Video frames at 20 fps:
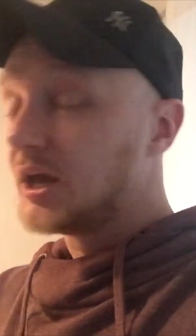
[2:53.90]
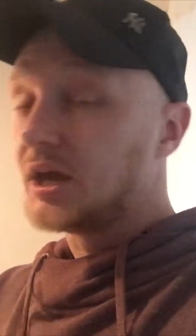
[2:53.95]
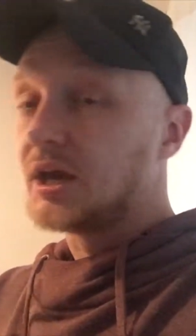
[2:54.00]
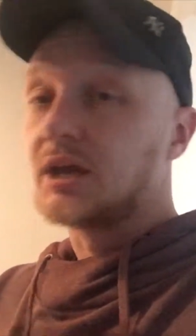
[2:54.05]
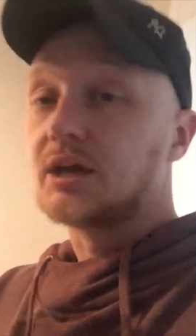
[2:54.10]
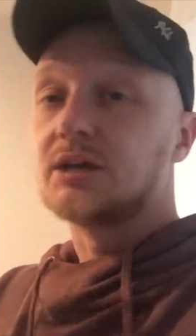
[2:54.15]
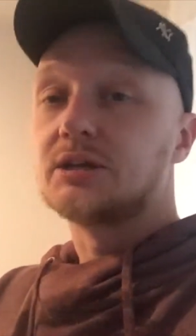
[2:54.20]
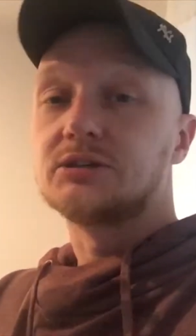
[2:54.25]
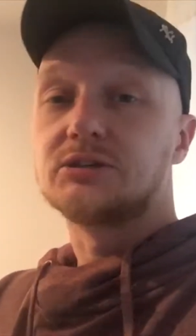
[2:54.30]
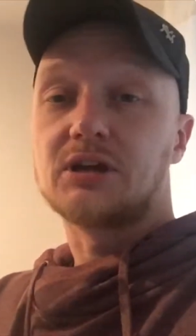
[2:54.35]

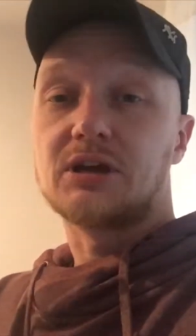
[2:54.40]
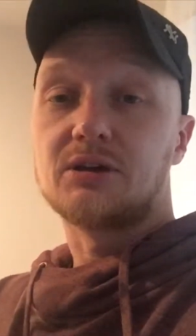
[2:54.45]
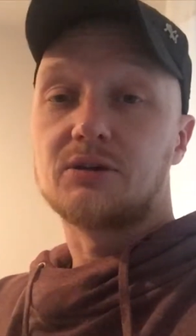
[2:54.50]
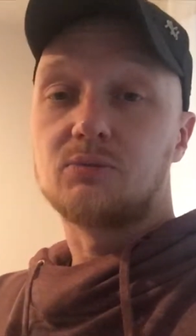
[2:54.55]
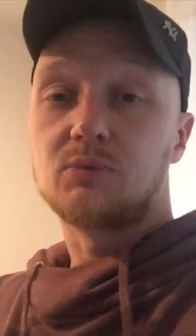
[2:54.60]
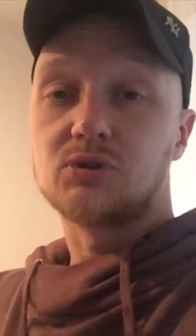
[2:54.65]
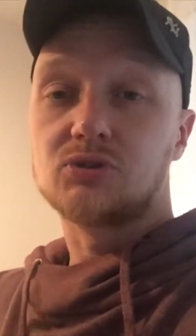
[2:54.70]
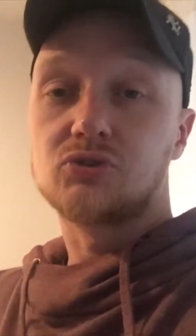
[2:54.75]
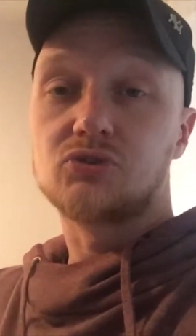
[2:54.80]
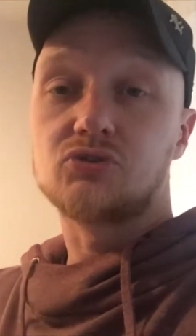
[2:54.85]
is I
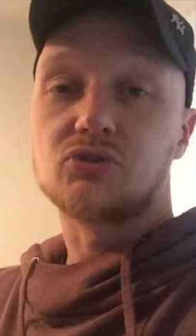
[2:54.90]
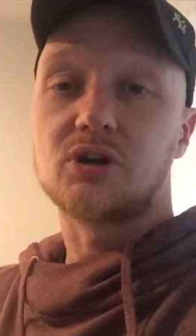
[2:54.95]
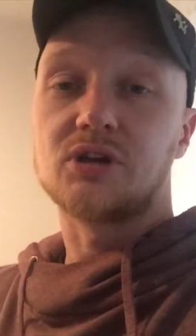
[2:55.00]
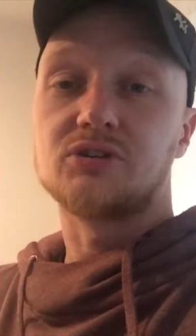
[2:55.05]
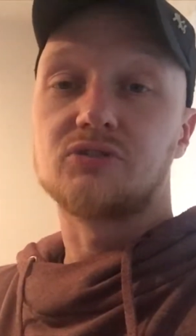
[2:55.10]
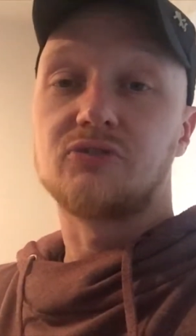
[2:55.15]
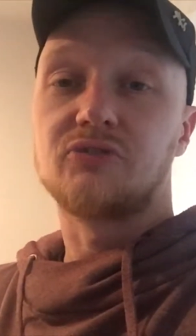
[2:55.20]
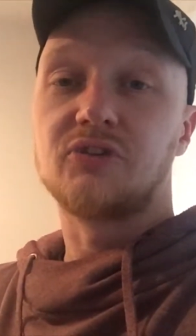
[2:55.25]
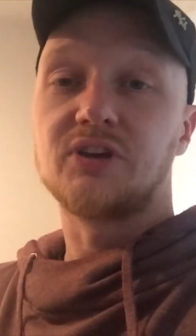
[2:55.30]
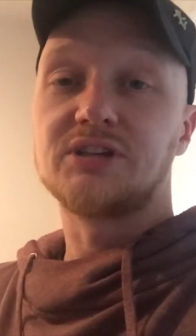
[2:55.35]
want to try
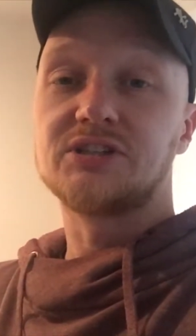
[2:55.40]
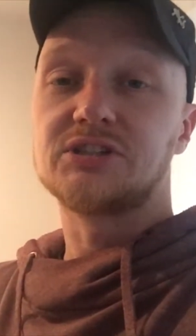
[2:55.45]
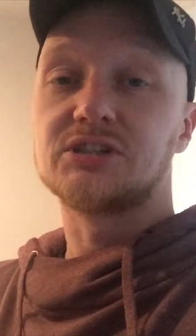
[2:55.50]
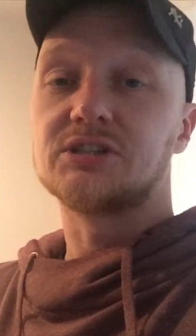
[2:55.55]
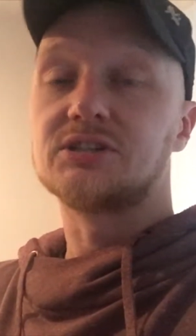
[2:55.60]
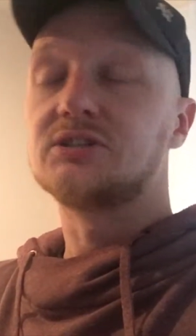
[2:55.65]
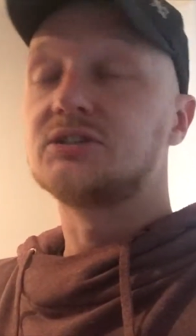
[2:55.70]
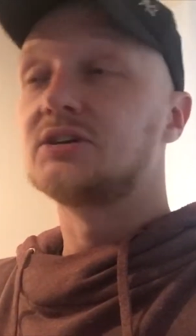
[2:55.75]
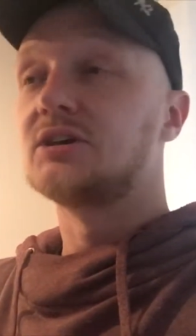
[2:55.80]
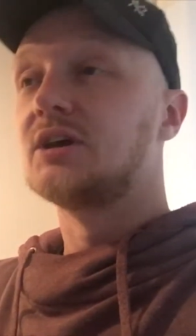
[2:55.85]
to fix
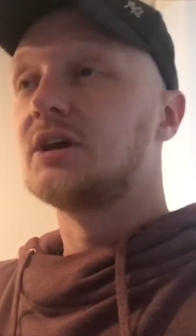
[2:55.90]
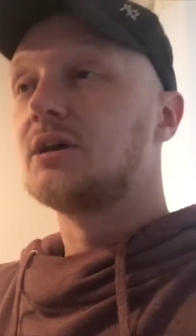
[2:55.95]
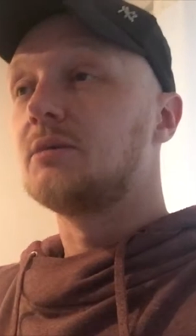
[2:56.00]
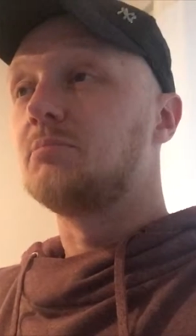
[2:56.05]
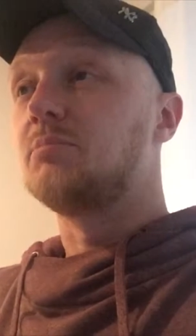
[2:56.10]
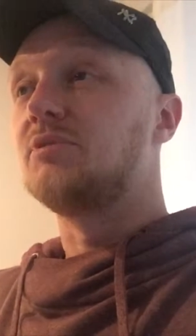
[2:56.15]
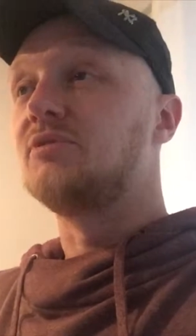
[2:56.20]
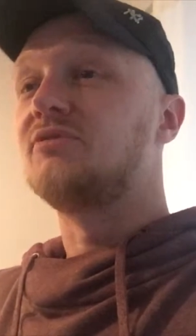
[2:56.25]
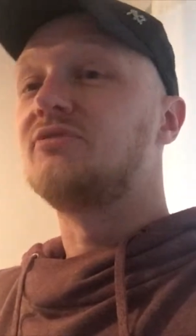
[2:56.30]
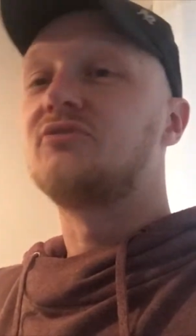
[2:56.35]
it
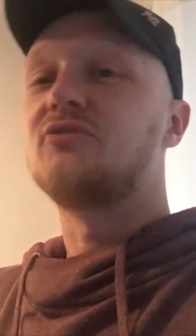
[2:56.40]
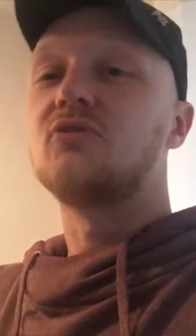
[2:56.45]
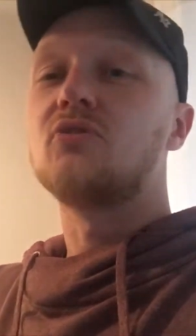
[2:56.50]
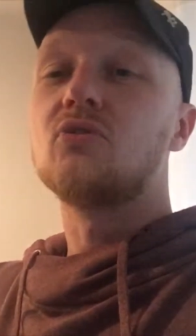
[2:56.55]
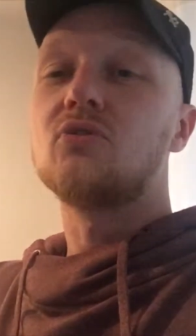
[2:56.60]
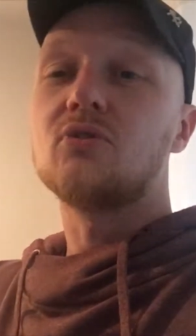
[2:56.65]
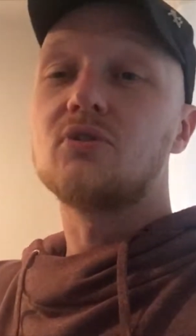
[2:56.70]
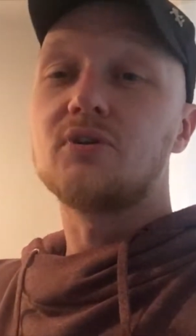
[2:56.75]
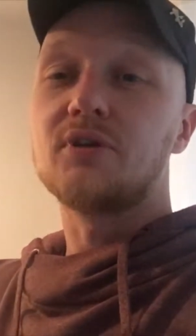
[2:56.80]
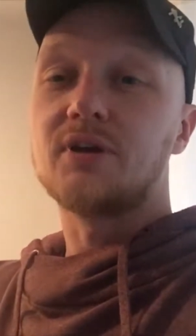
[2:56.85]

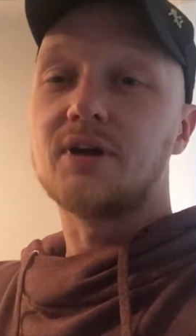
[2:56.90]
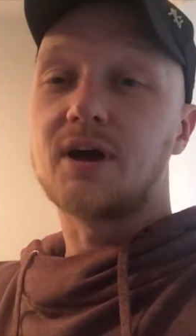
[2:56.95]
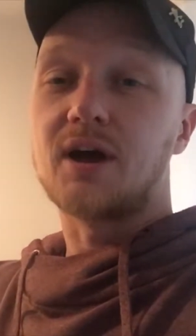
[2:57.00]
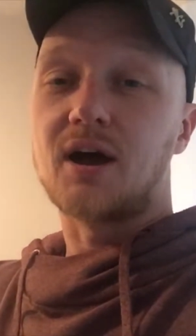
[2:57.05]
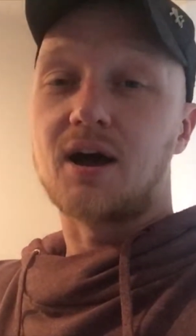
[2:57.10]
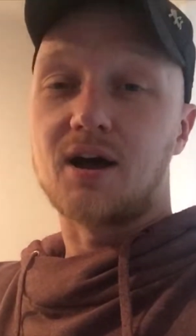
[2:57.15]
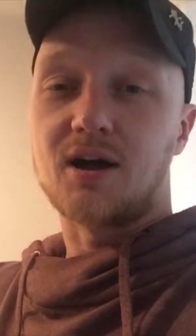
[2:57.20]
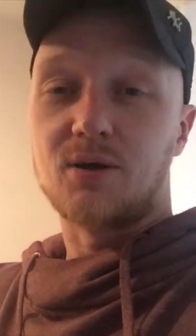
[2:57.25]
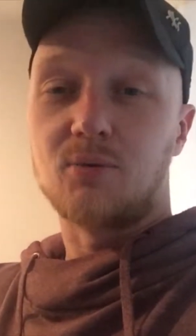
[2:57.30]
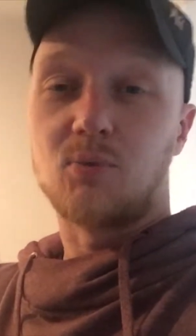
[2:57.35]
before
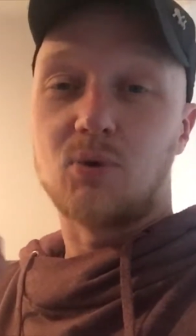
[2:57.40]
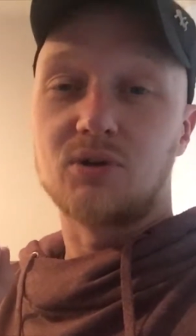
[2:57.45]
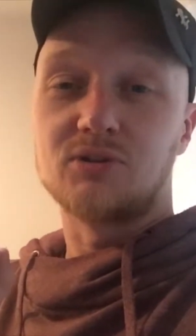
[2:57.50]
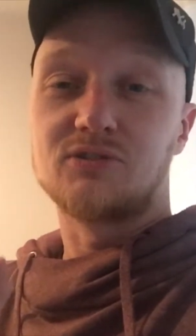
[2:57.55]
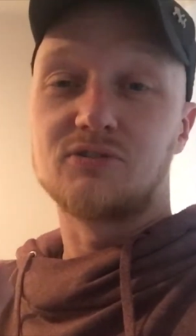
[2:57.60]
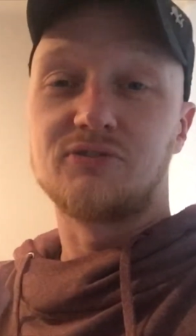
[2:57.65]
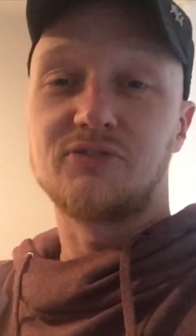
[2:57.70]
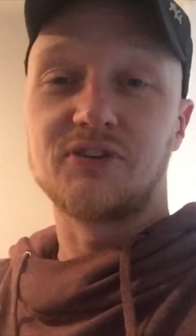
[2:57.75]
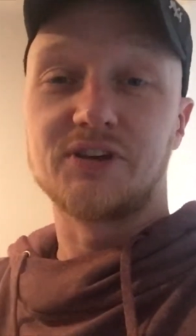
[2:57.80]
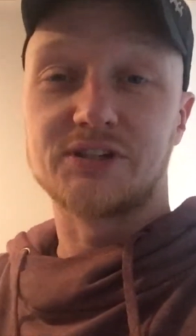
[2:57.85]
I want
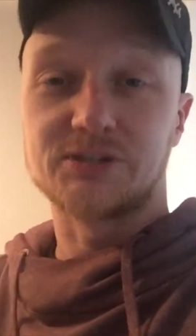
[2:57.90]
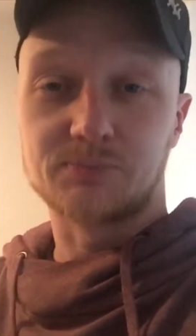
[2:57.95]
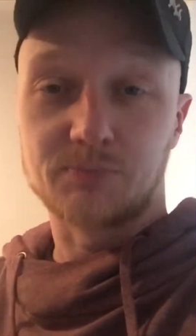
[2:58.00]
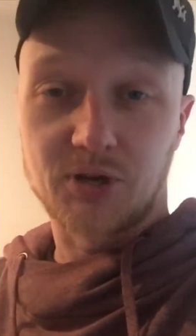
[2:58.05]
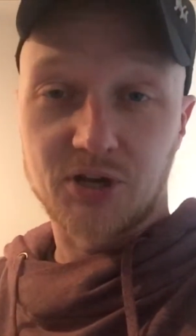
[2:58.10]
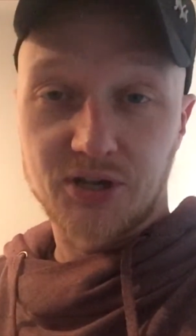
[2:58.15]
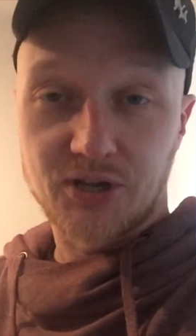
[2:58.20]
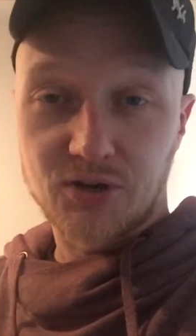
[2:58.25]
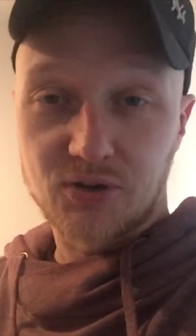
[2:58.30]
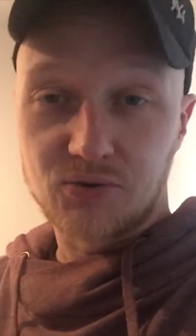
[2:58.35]
to fix
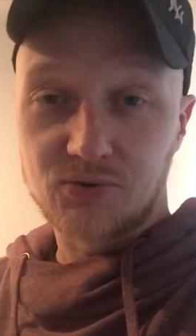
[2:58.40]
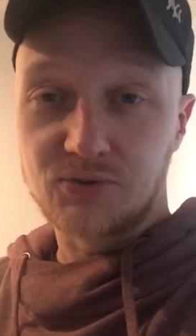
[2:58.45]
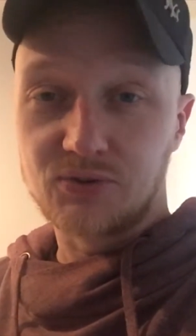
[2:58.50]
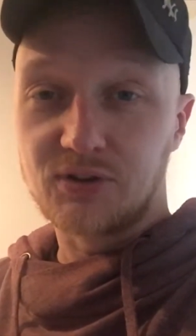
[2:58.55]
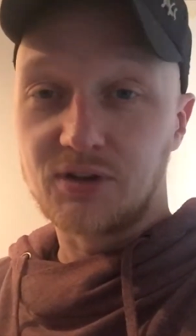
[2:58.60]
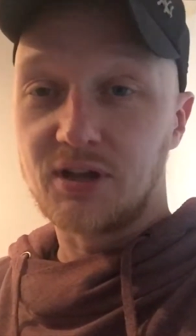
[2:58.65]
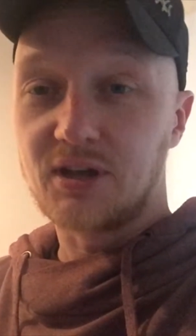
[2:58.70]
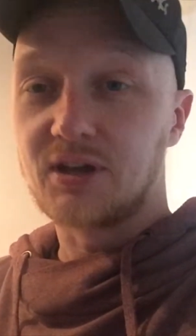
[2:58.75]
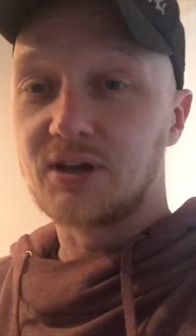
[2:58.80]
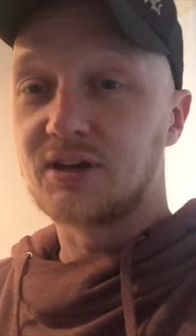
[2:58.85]
my
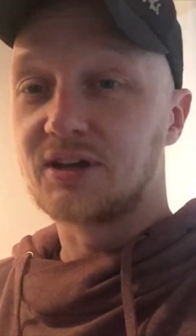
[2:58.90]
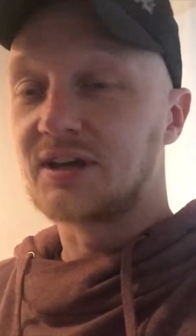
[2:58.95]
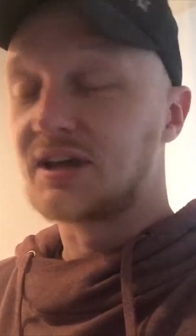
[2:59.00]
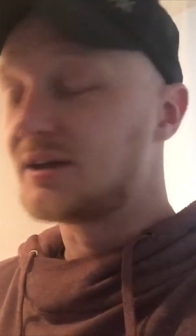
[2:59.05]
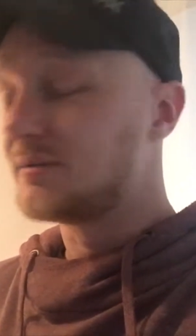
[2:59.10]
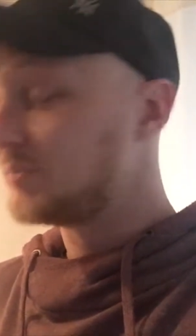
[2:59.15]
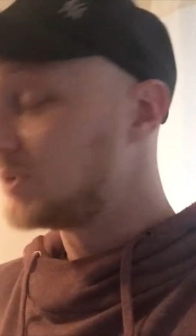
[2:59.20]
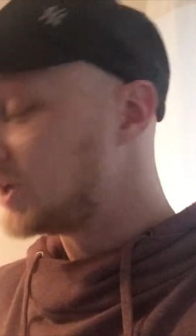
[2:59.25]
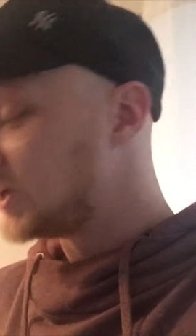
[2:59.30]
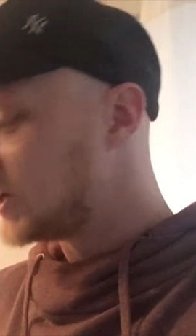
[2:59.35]
own Game